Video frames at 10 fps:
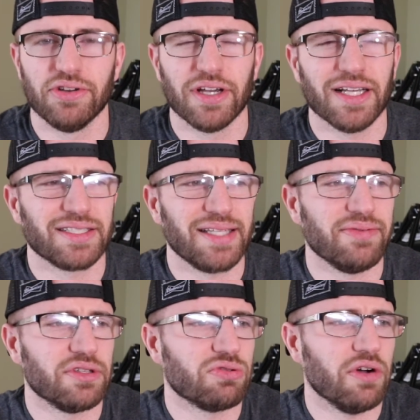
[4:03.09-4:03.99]
You got
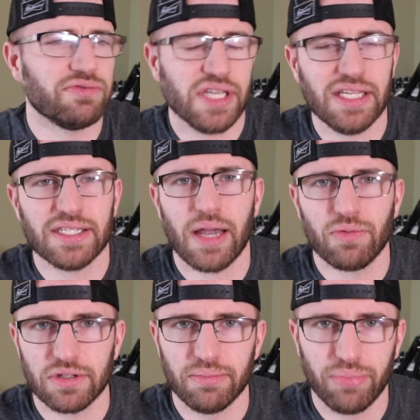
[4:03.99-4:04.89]
7-12 tea time
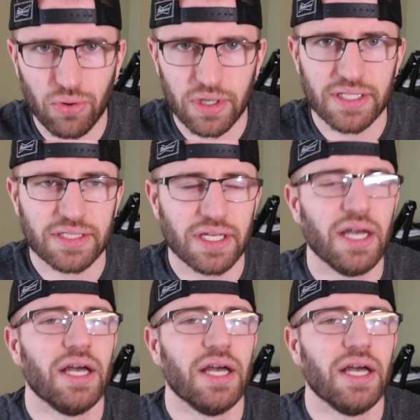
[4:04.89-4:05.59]
with the boys,